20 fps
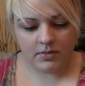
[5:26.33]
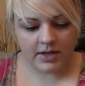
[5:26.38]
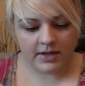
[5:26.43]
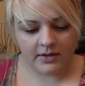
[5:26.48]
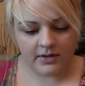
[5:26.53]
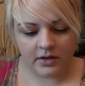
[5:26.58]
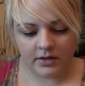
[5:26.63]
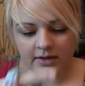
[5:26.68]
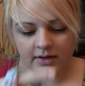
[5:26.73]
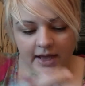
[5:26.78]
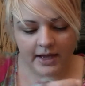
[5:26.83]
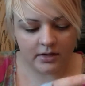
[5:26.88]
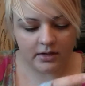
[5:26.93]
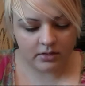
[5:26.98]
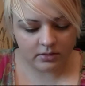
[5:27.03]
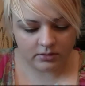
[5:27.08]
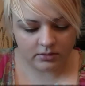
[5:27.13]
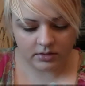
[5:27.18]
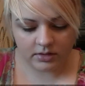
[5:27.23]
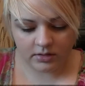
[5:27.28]
It's all
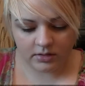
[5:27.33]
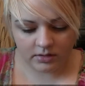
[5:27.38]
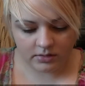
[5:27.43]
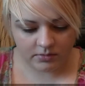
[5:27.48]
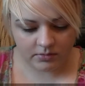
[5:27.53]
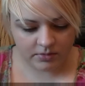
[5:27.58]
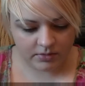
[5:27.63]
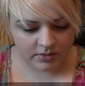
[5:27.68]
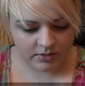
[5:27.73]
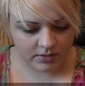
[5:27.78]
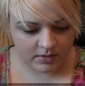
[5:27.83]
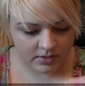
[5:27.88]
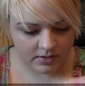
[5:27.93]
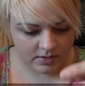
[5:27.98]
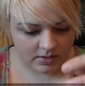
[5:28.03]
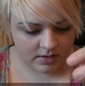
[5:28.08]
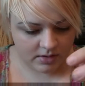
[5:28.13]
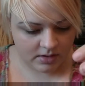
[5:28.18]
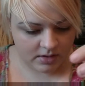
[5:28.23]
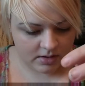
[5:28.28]
tangled up.
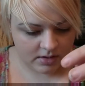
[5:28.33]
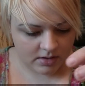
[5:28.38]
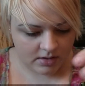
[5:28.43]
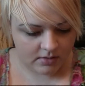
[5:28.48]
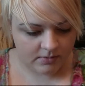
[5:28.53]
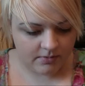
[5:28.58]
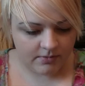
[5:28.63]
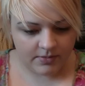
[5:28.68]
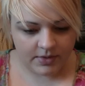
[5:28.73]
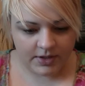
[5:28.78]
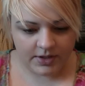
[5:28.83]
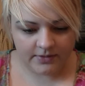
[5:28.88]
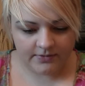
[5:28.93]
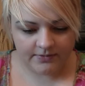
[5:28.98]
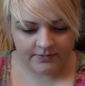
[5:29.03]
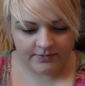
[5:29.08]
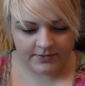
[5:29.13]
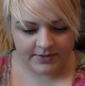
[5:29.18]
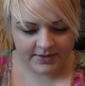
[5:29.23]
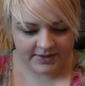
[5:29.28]
But.